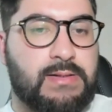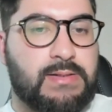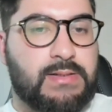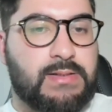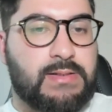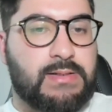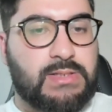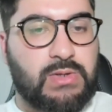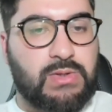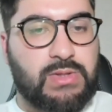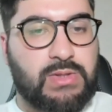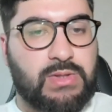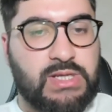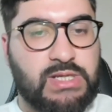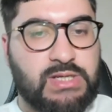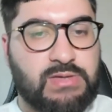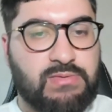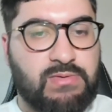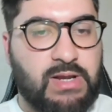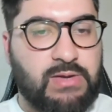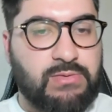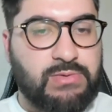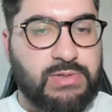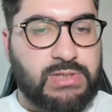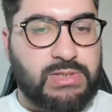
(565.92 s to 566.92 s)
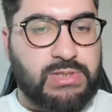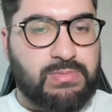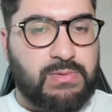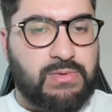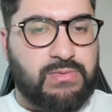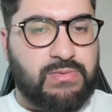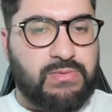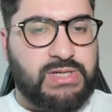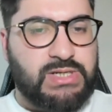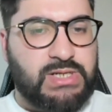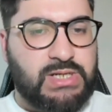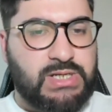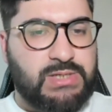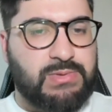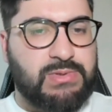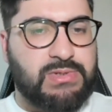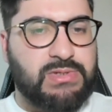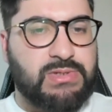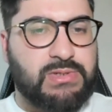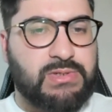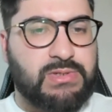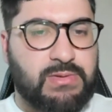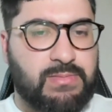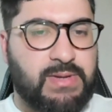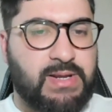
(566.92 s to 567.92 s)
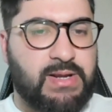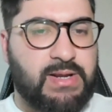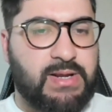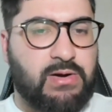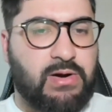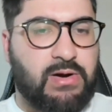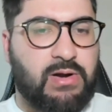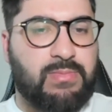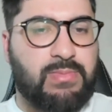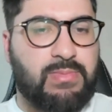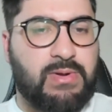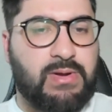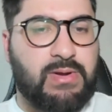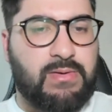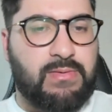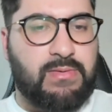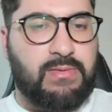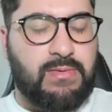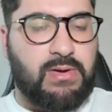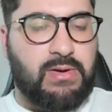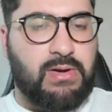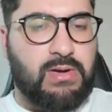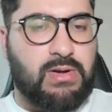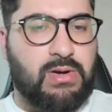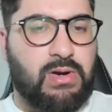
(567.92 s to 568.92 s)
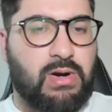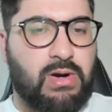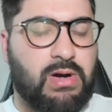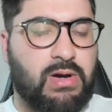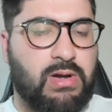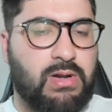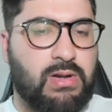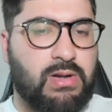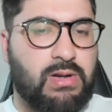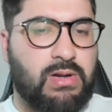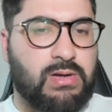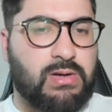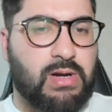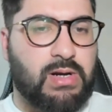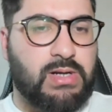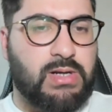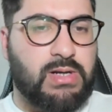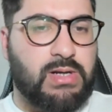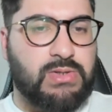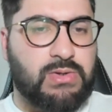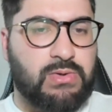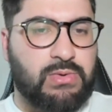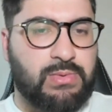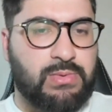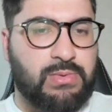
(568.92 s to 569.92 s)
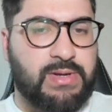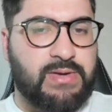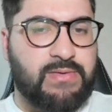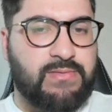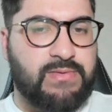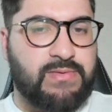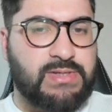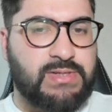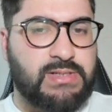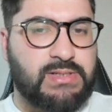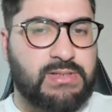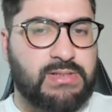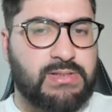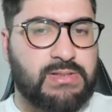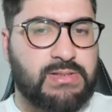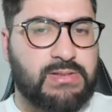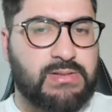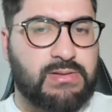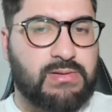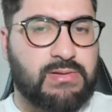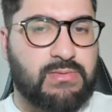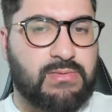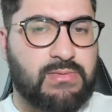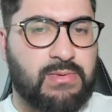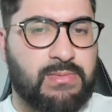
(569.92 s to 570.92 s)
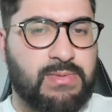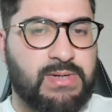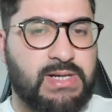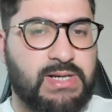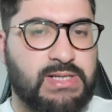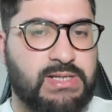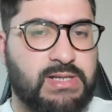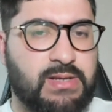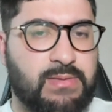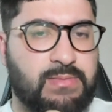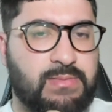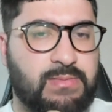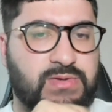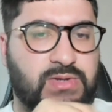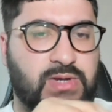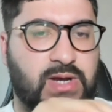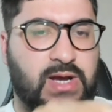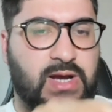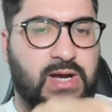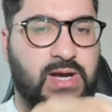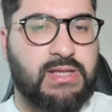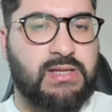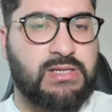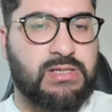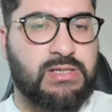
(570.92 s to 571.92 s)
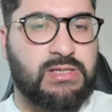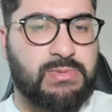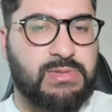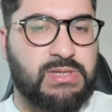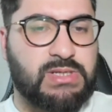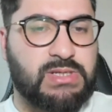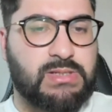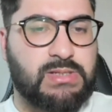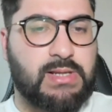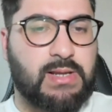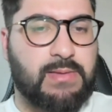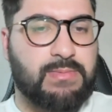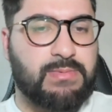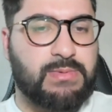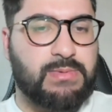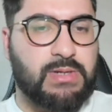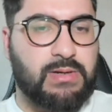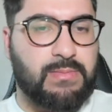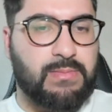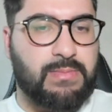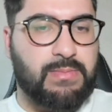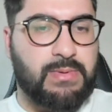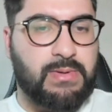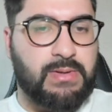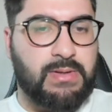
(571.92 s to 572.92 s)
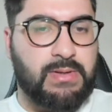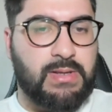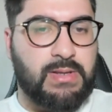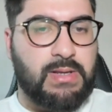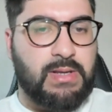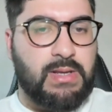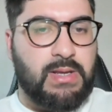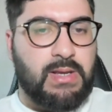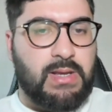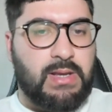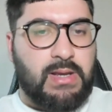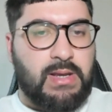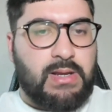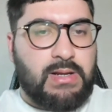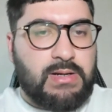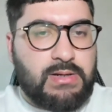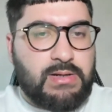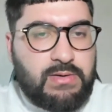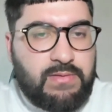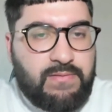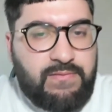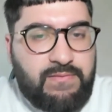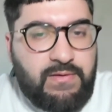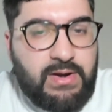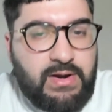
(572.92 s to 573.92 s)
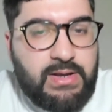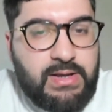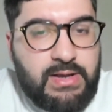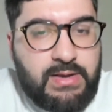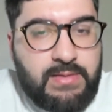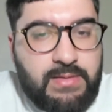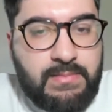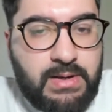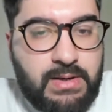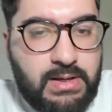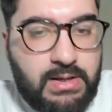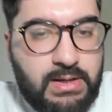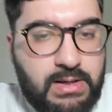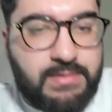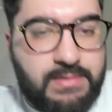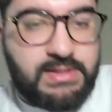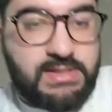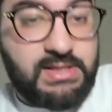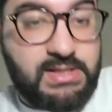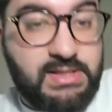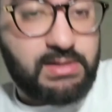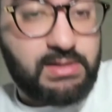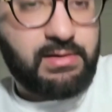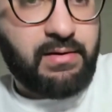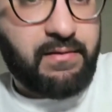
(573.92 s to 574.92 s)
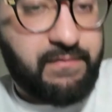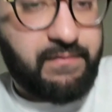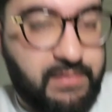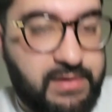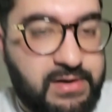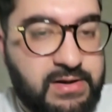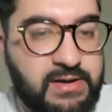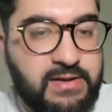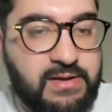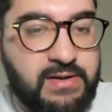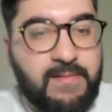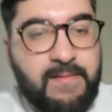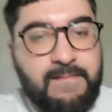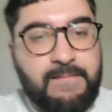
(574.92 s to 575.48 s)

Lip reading: So this fight was originally supposed to be Carlos Ulberg versus Roman Dolidze, I believe. So Anthony Smith stepped up to fight him. This is a tough fight.